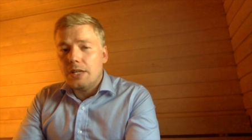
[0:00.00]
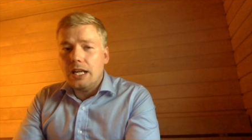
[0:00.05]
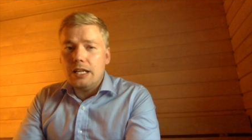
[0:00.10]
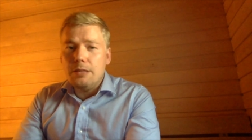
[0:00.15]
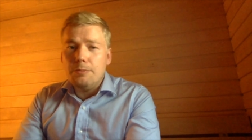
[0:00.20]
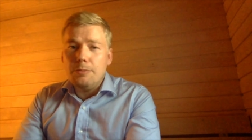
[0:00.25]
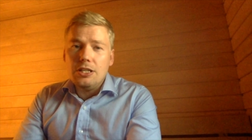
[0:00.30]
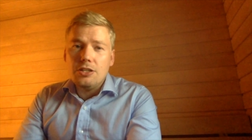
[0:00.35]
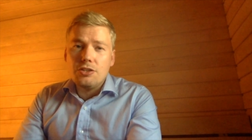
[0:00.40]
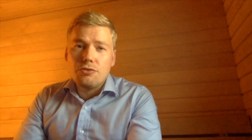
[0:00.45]

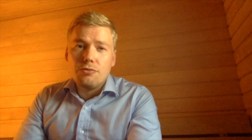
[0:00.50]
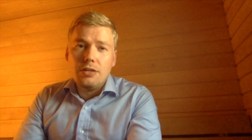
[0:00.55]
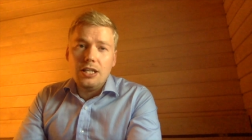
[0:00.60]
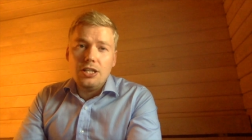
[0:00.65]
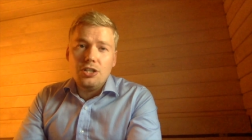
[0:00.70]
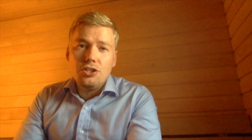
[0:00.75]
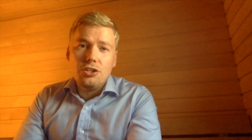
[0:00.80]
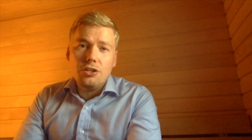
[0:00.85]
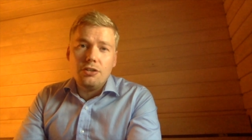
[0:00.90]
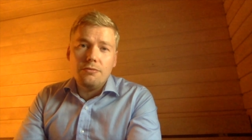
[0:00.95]

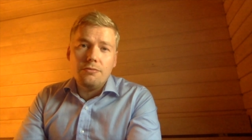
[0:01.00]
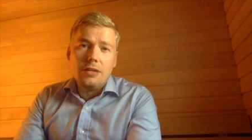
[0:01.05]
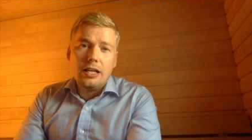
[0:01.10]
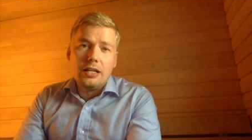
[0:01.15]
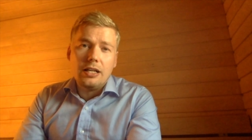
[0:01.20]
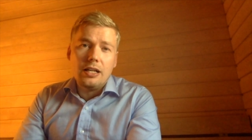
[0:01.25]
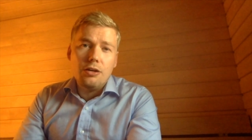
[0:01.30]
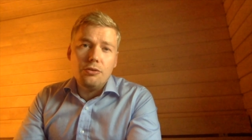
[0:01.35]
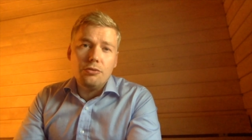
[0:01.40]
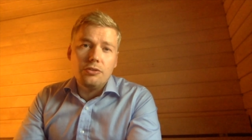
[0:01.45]
administration,
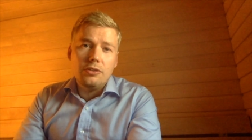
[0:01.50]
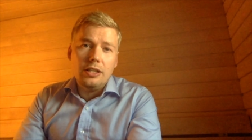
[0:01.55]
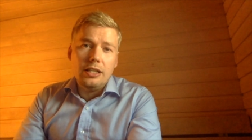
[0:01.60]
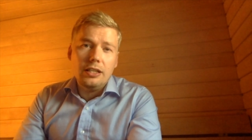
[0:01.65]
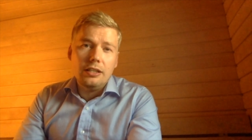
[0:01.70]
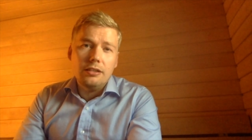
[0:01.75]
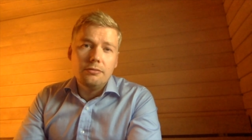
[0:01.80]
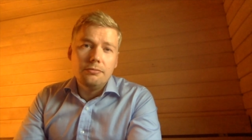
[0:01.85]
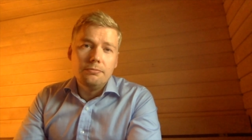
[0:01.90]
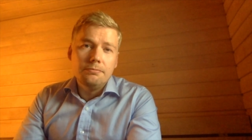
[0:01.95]

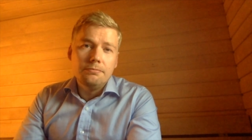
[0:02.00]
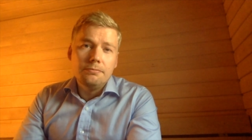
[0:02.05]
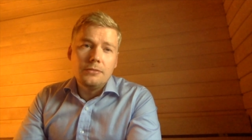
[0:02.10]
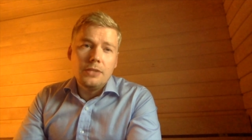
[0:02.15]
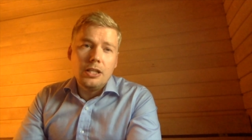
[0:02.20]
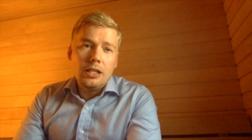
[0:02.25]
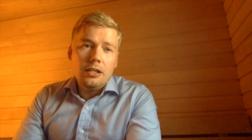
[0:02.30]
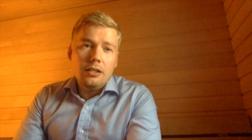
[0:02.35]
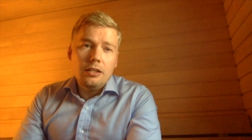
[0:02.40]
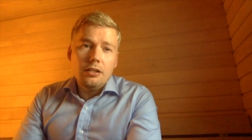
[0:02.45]
accounting,
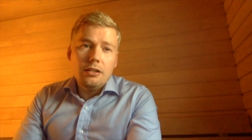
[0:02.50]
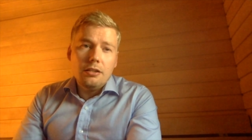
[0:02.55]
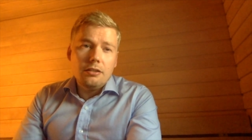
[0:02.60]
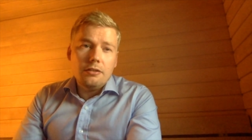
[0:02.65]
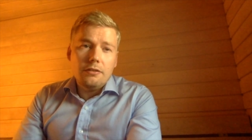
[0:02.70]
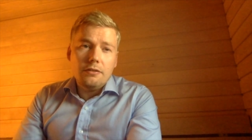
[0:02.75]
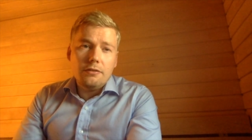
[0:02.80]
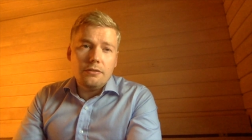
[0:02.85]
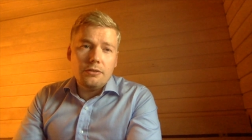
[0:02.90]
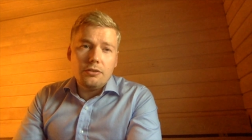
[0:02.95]

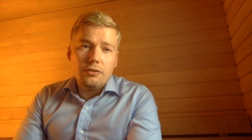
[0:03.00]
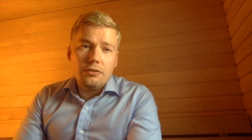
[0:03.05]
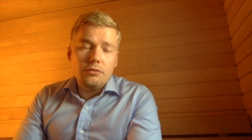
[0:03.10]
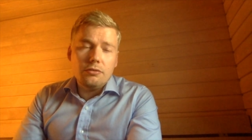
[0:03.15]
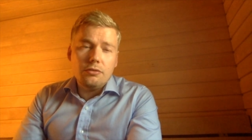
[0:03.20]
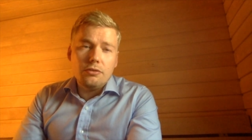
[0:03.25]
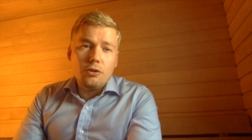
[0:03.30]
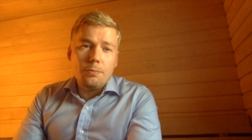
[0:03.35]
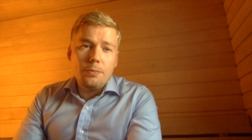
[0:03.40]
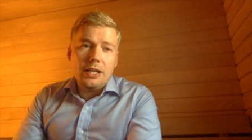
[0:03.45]

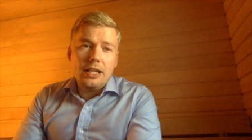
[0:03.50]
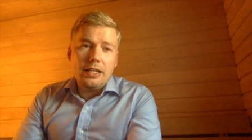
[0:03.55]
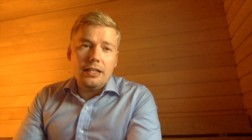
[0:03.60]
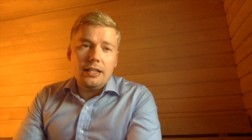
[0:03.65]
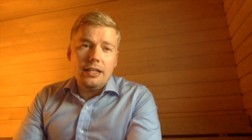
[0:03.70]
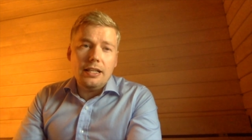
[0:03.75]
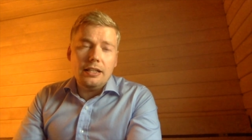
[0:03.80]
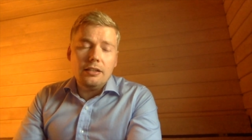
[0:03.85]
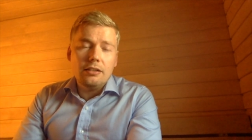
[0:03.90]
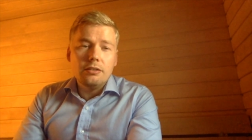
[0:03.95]
copy
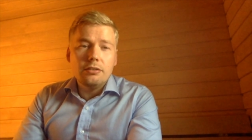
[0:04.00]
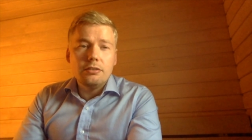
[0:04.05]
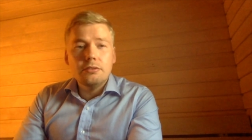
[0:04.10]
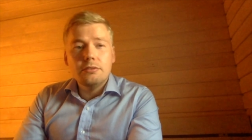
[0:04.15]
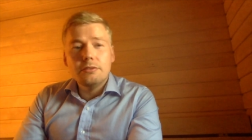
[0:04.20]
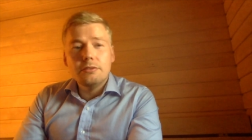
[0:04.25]
editing